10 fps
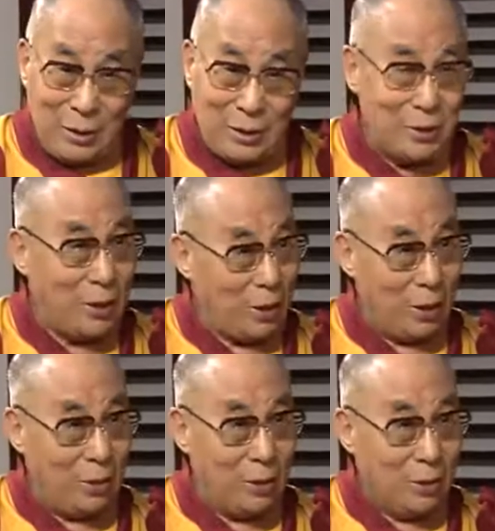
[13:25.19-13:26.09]
It's
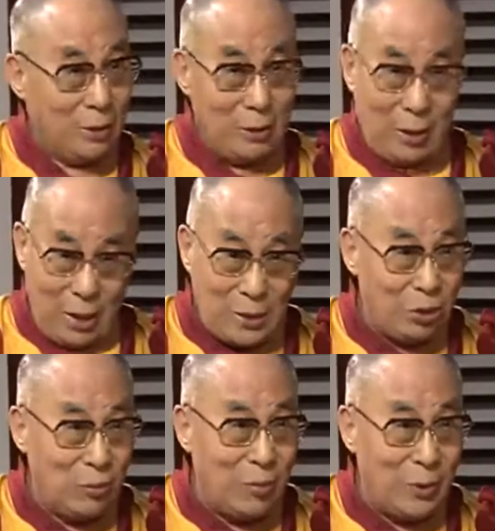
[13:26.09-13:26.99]

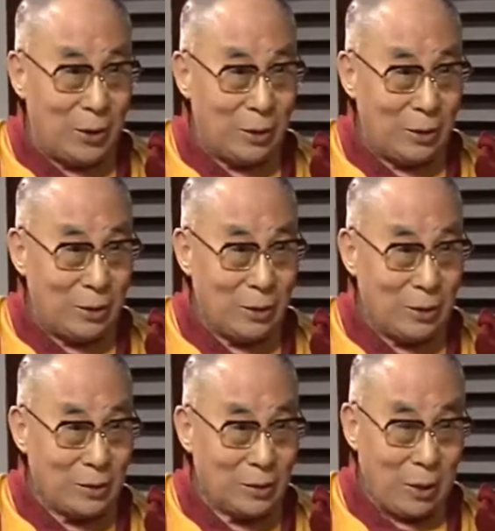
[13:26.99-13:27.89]
as a human being,
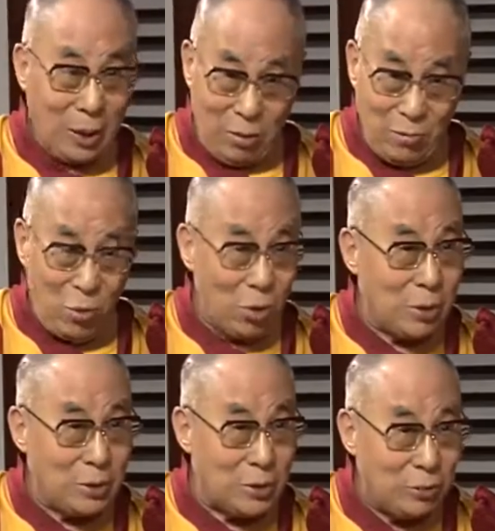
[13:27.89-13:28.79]
it's our
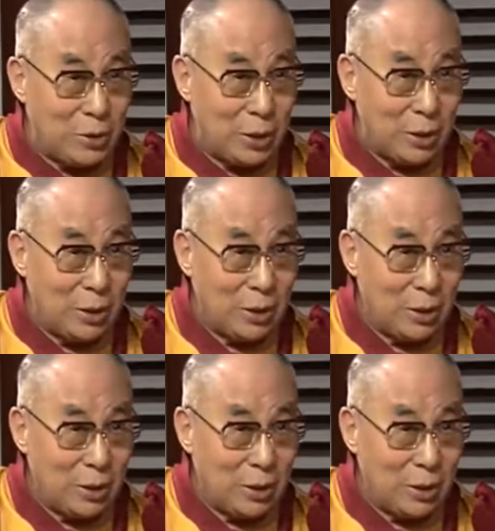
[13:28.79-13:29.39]
moral duty